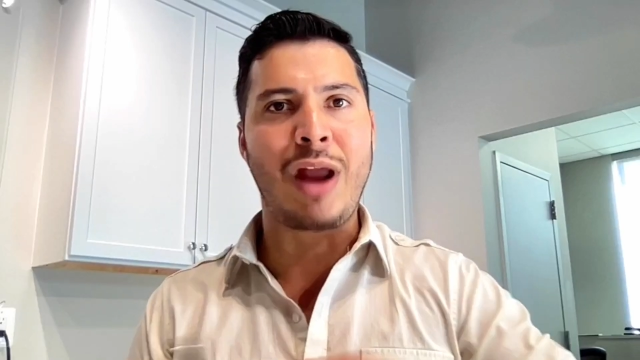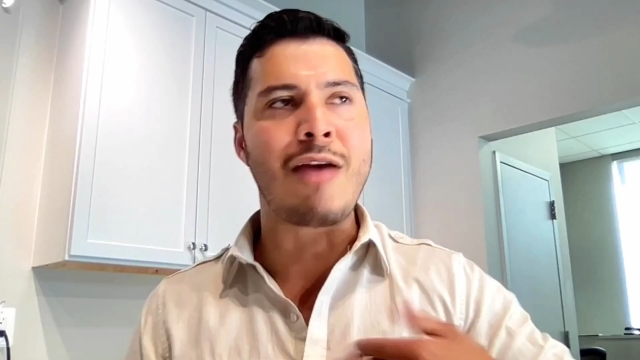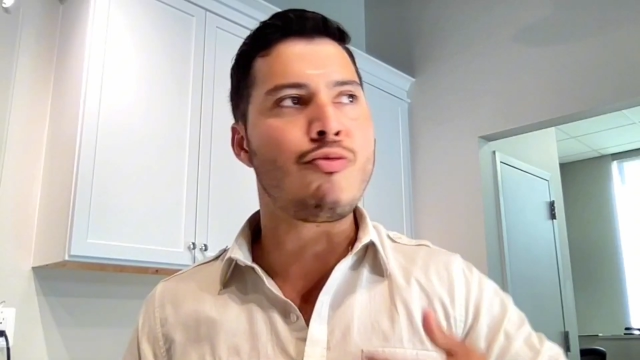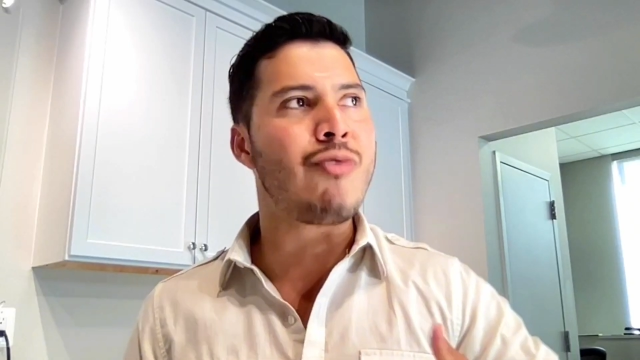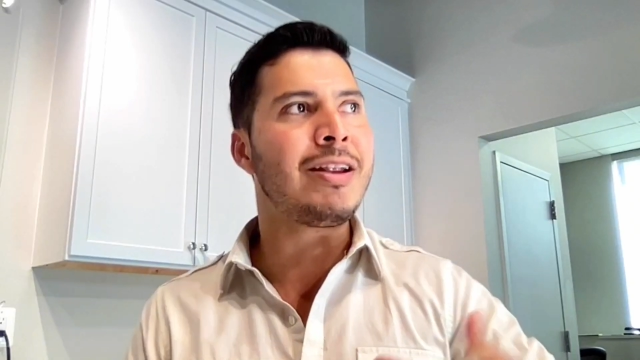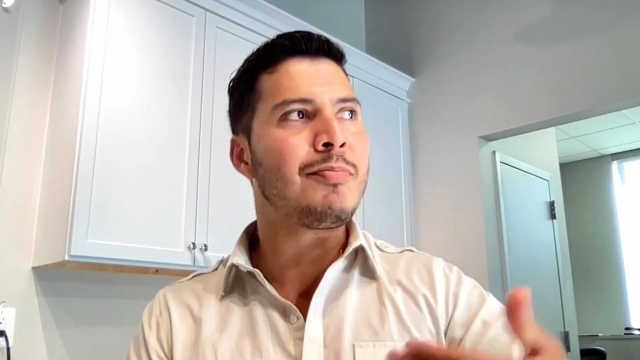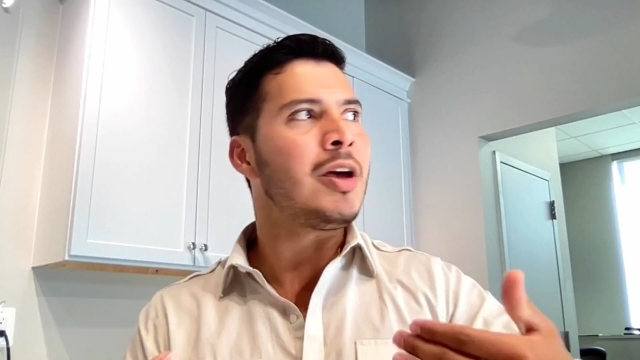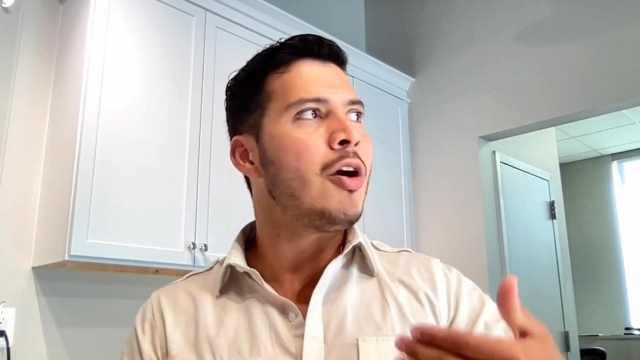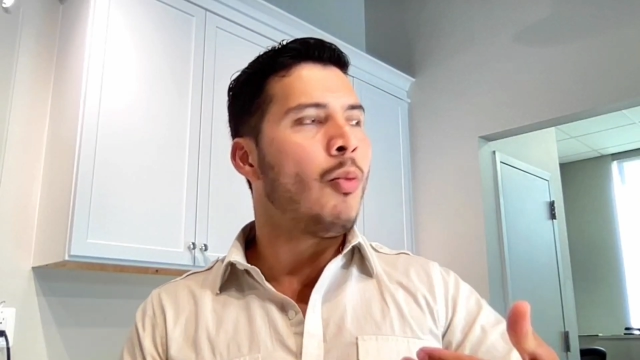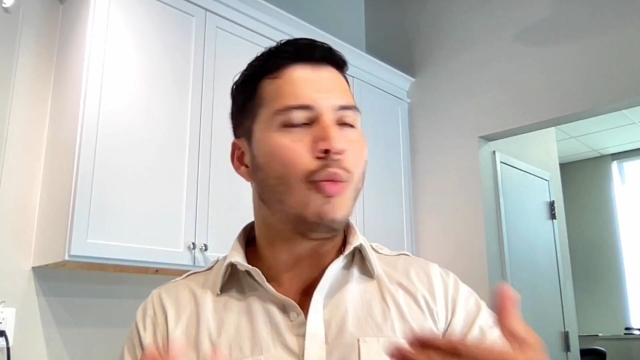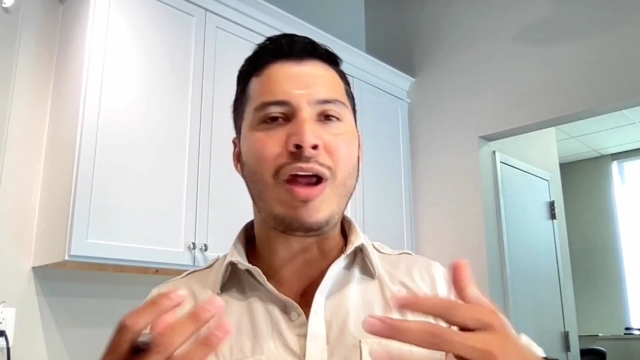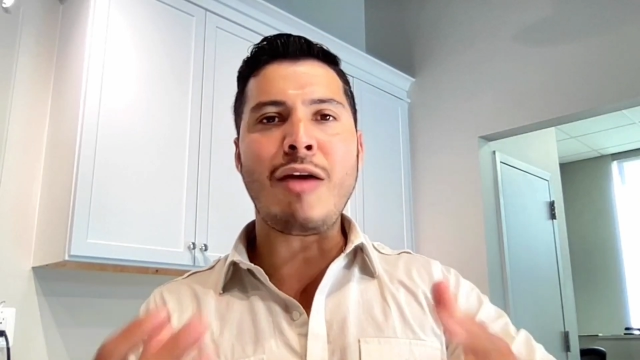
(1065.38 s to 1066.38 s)
I rent
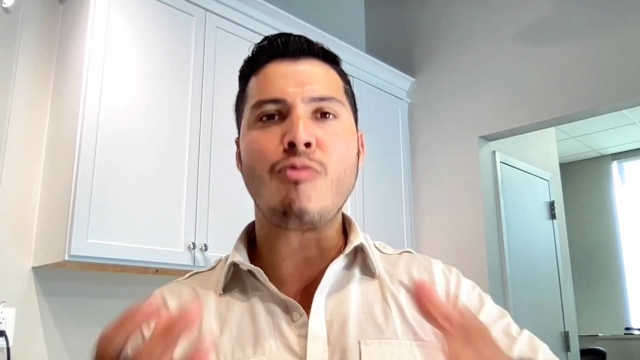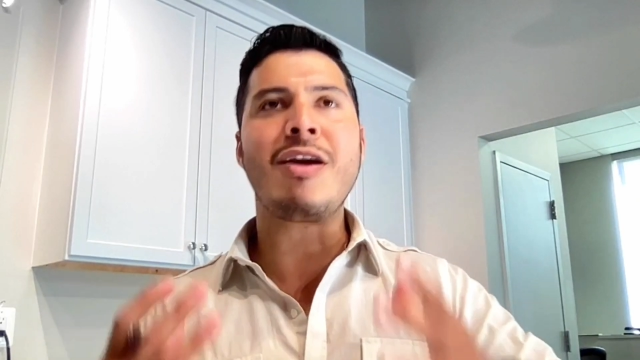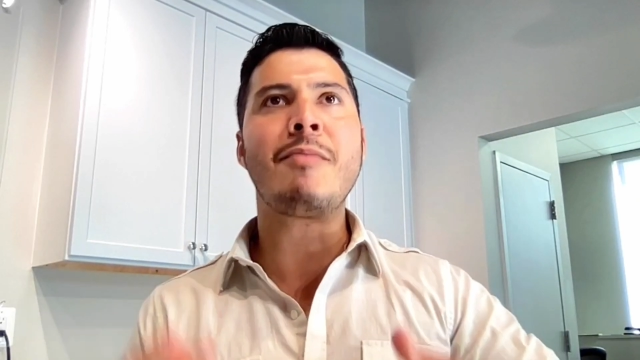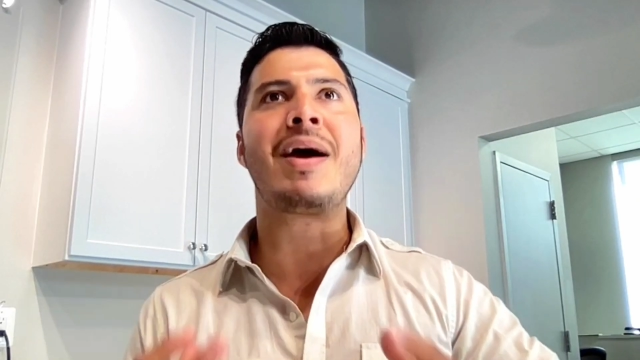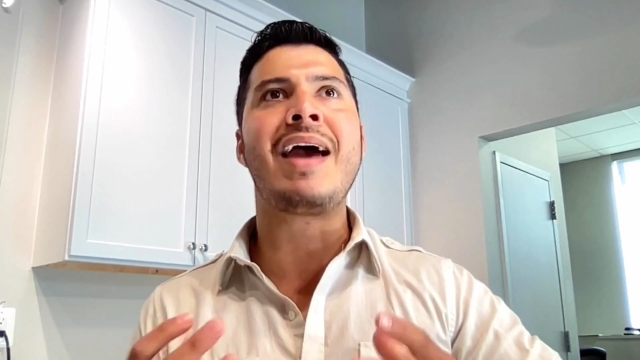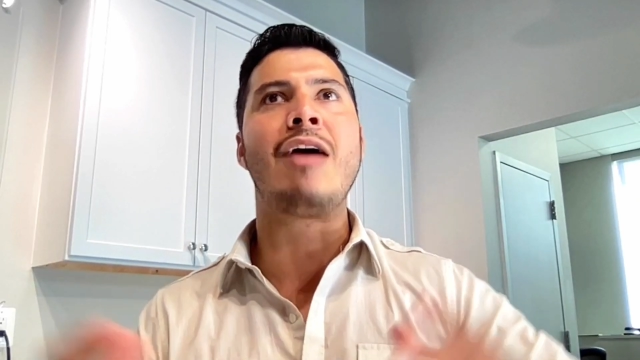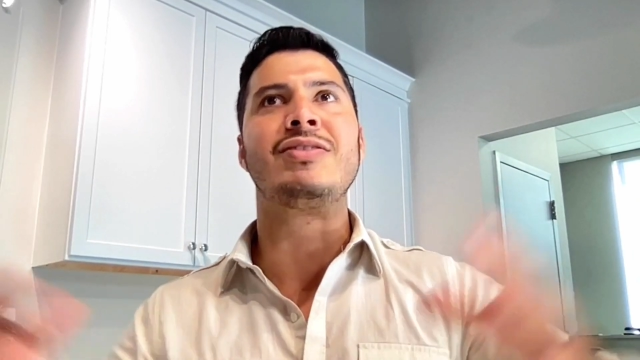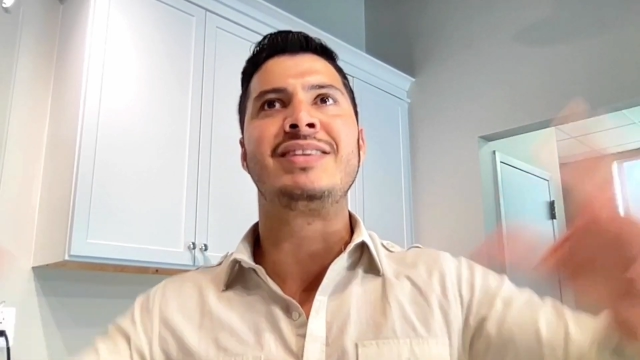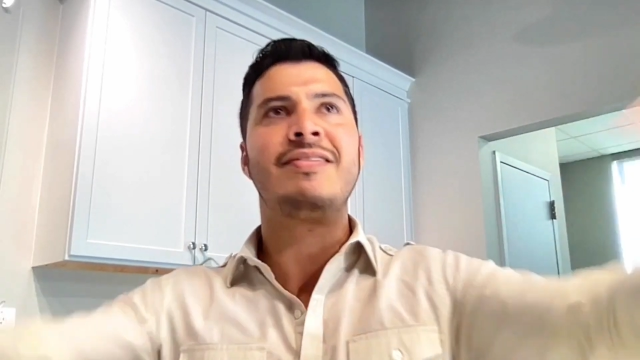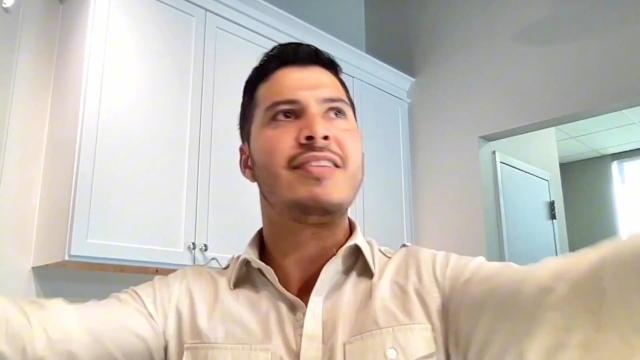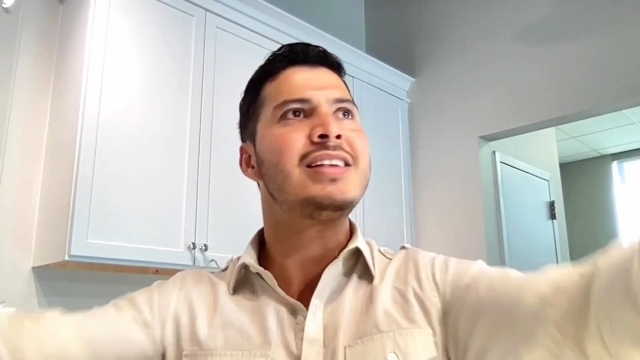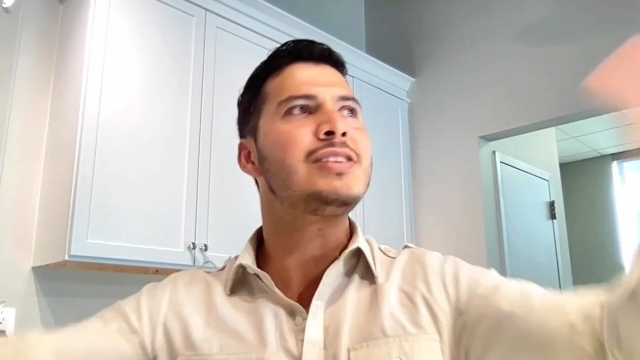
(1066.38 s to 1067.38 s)
my house?
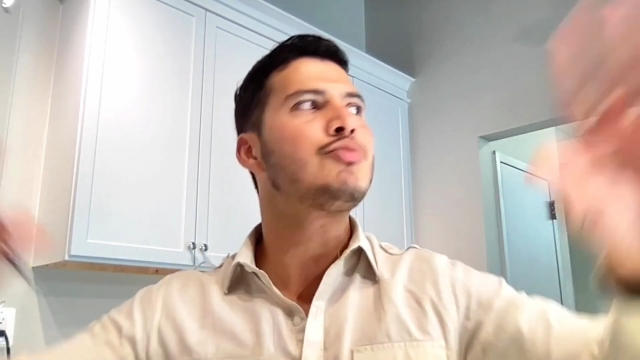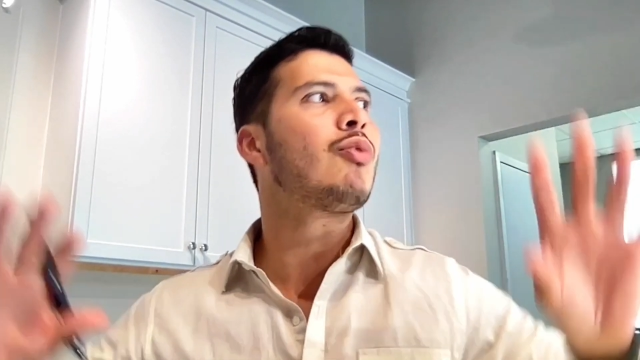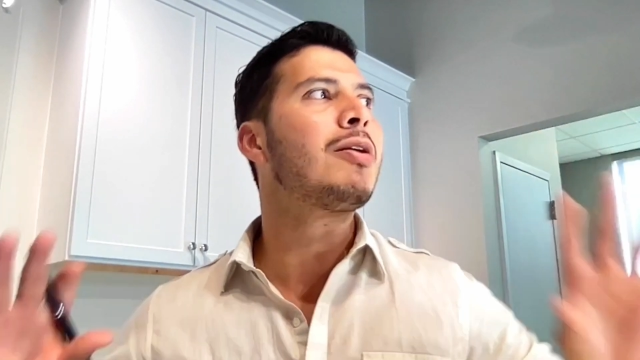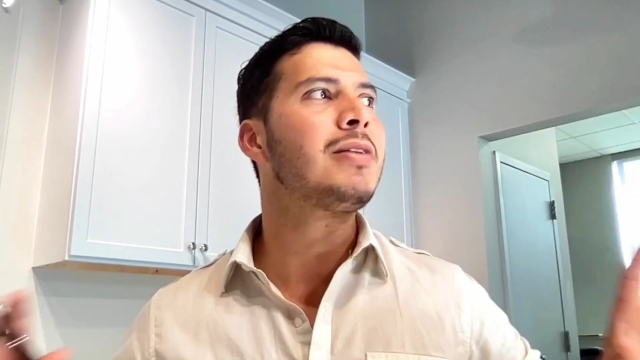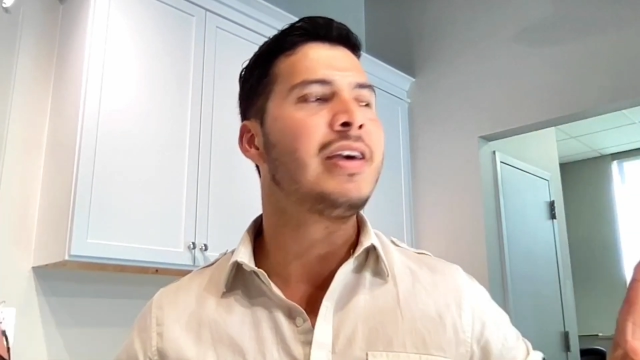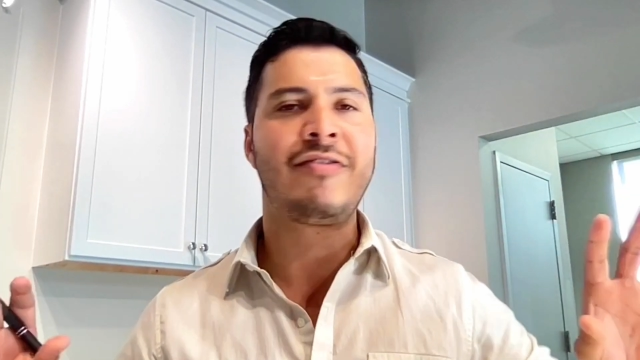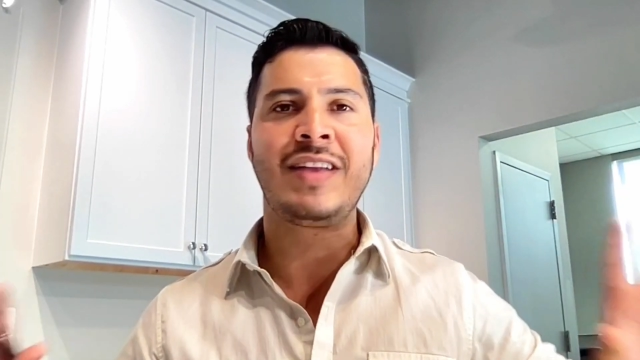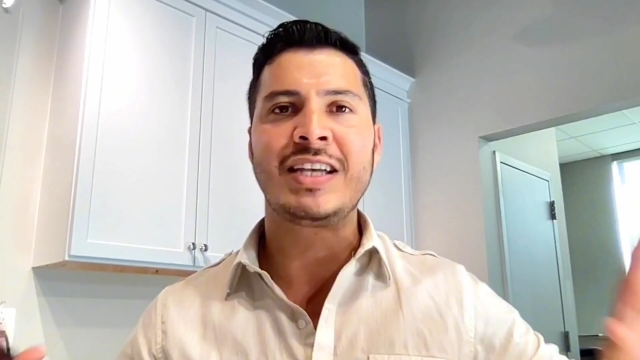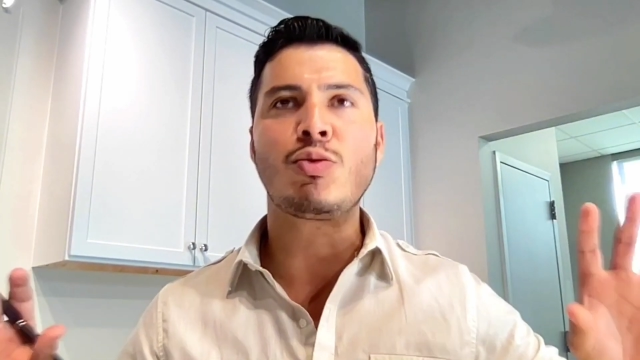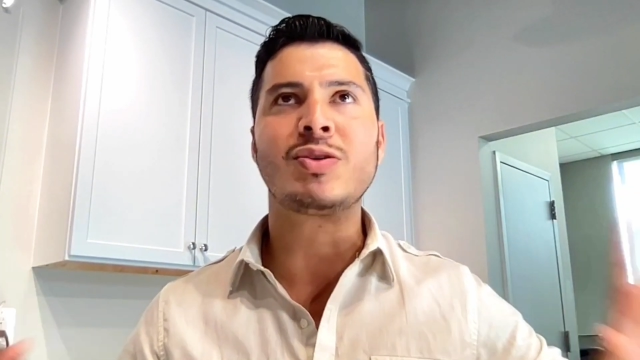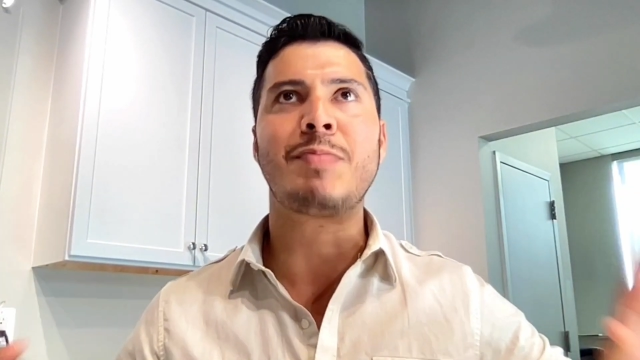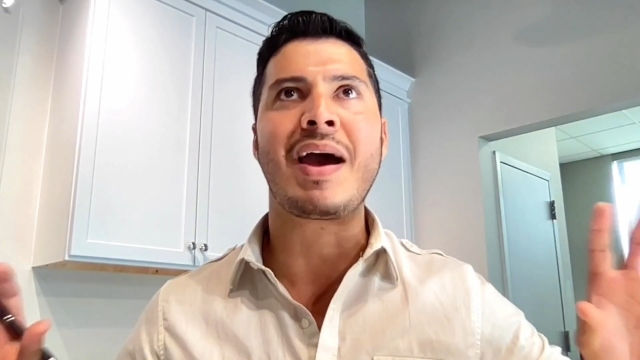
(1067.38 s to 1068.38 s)
If
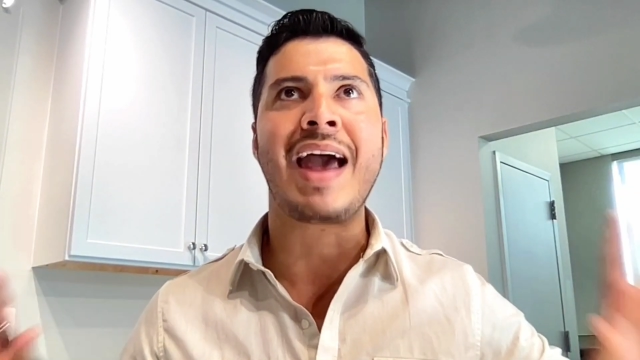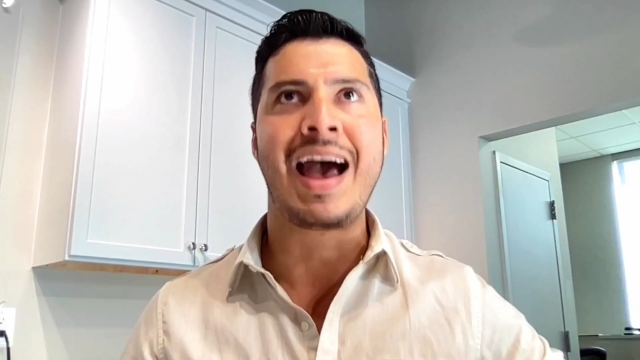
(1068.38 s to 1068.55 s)
this was my